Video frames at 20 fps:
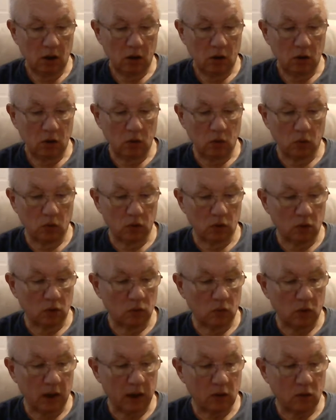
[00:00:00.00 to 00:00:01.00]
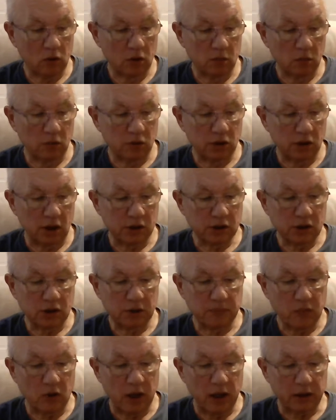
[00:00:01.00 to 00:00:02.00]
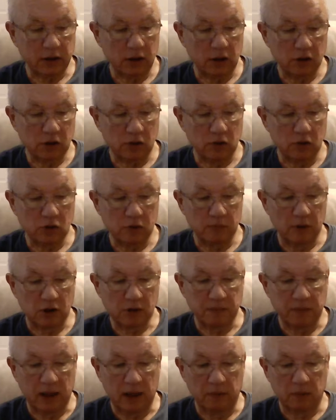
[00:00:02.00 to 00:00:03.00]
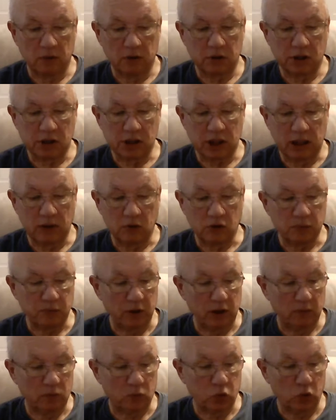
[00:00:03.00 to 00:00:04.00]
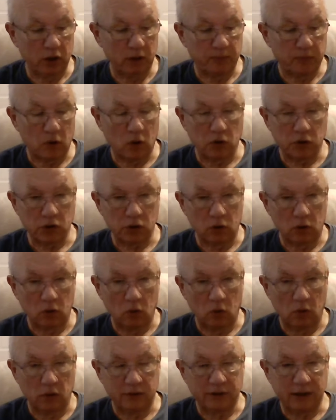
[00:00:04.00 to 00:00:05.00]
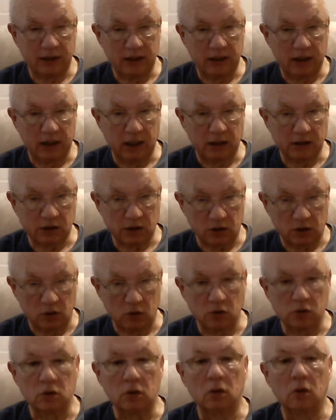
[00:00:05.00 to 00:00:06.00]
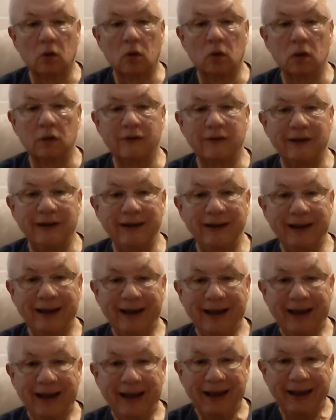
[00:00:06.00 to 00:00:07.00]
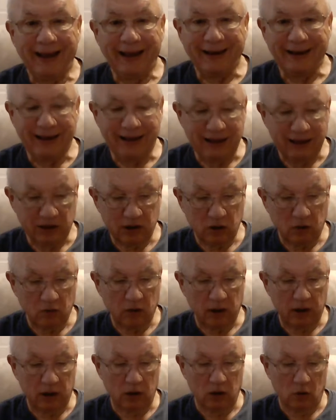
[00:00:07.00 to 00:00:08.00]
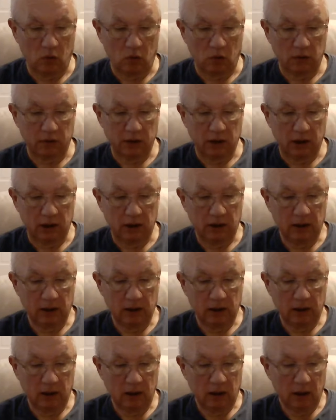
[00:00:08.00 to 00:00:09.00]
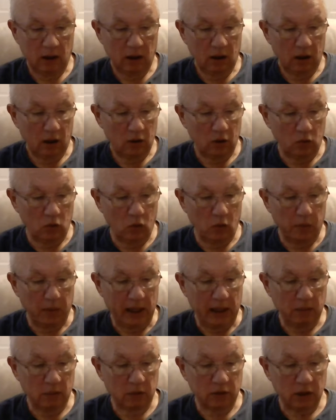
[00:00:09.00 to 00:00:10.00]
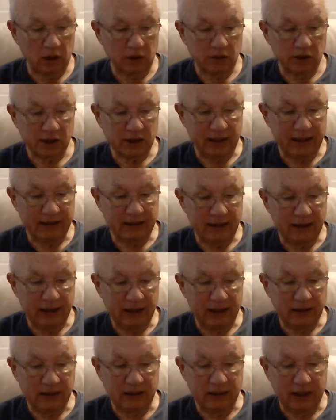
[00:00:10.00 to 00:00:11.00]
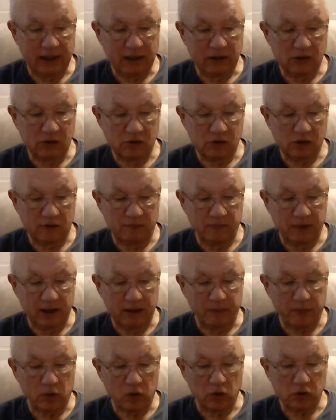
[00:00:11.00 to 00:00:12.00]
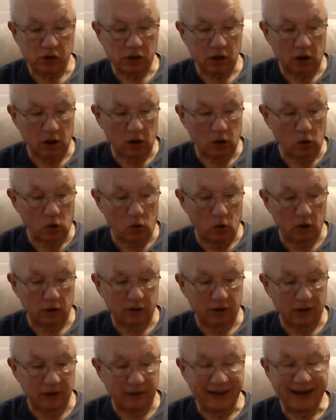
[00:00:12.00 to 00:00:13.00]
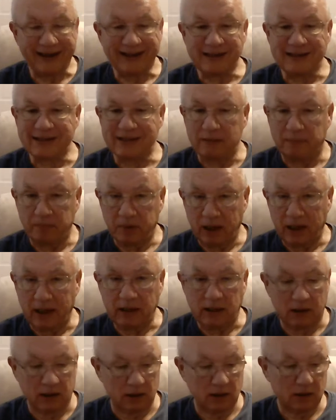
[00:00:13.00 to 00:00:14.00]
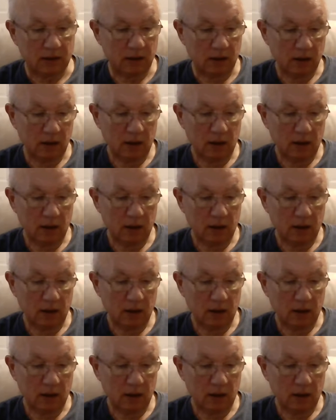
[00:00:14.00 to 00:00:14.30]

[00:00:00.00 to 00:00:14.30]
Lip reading: You will learn why criminal justice practitioners must be able to distinguish between personal loyalty, institutional loyalty, and integrated loyalty. You will be able to understand the hidden dangers of being personal loyalty that is dependent